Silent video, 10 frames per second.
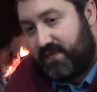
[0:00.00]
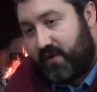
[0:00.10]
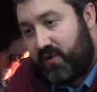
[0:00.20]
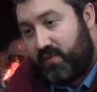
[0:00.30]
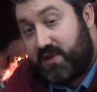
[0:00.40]

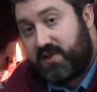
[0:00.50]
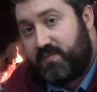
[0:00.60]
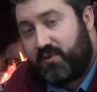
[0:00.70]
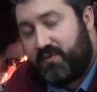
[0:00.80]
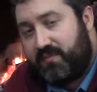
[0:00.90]
It's very
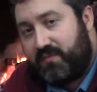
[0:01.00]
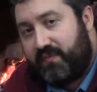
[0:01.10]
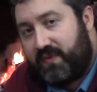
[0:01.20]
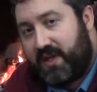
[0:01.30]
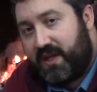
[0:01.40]

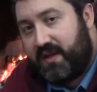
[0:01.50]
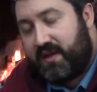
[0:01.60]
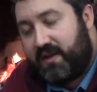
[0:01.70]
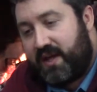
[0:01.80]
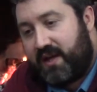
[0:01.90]
reasonable
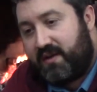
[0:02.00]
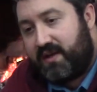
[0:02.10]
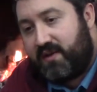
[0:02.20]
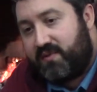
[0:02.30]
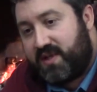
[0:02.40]

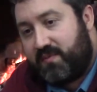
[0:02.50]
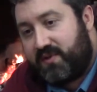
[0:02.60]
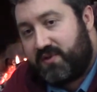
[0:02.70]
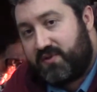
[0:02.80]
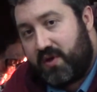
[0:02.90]
that he
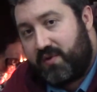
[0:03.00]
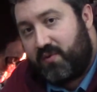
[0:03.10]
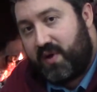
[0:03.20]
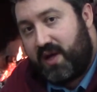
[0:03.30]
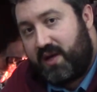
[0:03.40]
was able to
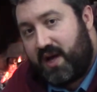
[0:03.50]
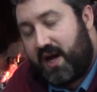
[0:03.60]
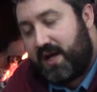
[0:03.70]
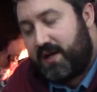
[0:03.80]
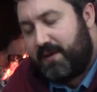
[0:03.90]
stow it
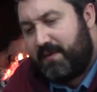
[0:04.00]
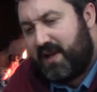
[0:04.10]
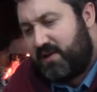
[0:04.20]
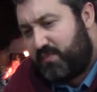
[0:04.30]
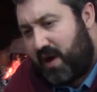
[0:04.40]
away and hide
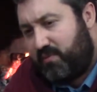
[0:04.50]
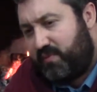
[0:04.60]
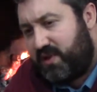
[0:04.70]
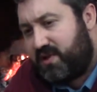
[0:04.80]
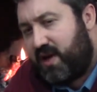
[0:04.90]
it. And that's
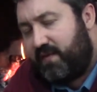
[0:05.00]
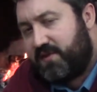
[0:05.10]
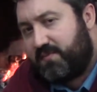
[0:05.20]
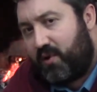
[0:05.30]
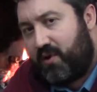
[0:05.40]
probably the
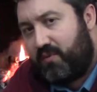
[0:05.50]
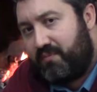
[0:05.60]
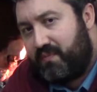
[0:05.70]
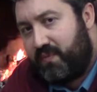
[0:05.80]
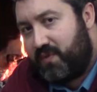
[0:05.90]
toughest
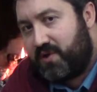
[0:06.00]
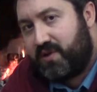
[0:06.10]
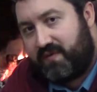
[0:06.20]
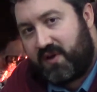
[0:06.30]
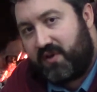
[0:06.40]
part
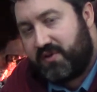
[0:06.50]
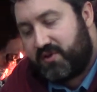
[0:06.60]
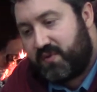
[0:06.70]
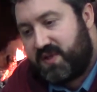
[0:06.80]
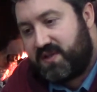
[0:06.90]
when you're
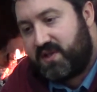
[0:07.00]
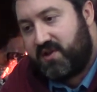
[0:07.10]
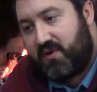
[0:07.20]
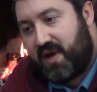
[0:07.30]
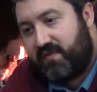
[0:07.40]
living on the
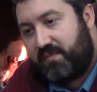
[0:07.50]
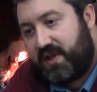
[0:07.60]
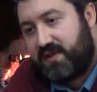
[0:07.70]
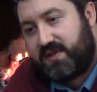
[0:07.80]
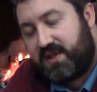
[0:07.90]
streets and you don't
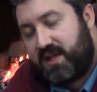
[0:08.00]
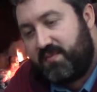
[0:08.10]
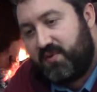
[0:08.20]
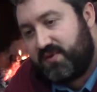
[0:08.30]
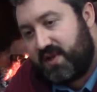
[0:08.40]
have a place
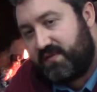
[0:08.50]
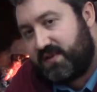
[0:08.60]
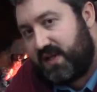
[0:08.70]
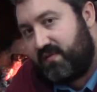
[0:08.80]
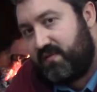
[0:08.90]
to keep your
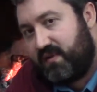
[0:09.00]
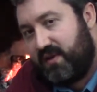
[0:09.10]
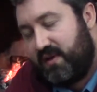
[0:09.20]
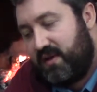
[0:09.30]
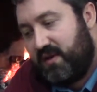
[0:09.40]
stuff
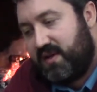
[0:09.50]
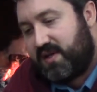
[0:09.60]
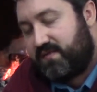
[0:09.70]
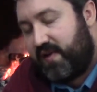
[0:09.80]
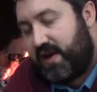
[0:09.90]
safe,
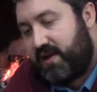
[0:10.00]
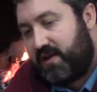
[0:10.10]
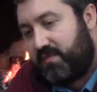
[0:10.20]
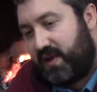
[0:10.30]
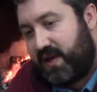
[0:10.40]
is
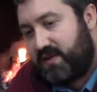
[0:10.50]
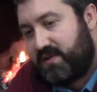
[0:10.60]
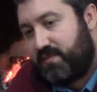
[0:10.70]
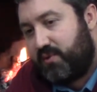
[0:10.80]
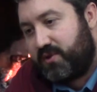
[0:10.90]
finding a
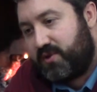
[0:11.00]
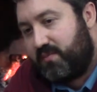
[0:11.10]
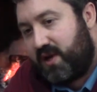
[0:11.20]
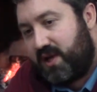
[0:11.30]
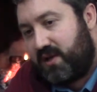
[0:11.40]
place to
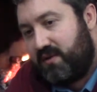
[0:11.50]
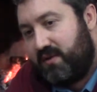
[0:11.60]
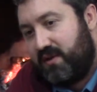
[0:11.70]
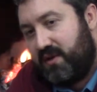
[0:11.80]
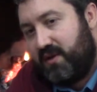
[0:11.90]
put your
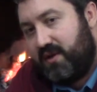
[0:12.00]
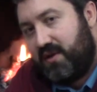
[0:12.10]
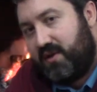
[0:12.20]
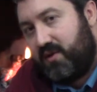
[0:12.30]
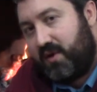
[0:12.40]
money,
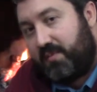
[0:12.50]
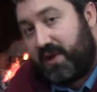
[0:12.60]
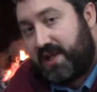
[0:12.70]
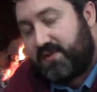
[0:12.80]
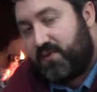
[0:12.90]

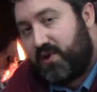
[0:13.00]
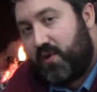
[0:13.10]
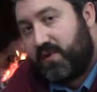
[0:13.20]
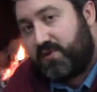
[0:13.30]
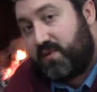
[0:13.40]
a
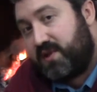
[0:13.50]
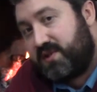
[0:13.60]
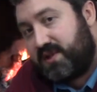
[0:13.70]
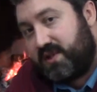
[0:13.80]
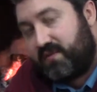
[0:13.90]
place where no
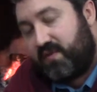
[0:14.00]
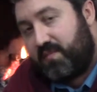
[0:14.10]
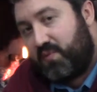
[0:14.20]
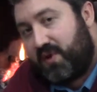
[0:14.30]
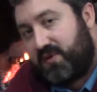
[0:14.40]
one's going to
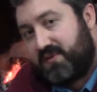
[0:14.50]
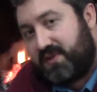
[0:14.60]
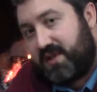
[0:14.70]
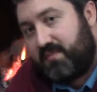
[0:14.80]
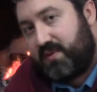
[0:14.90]
steal it from you
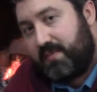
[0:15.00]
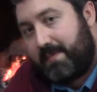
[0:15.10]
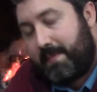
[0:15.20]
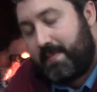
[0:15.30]
while you sleep.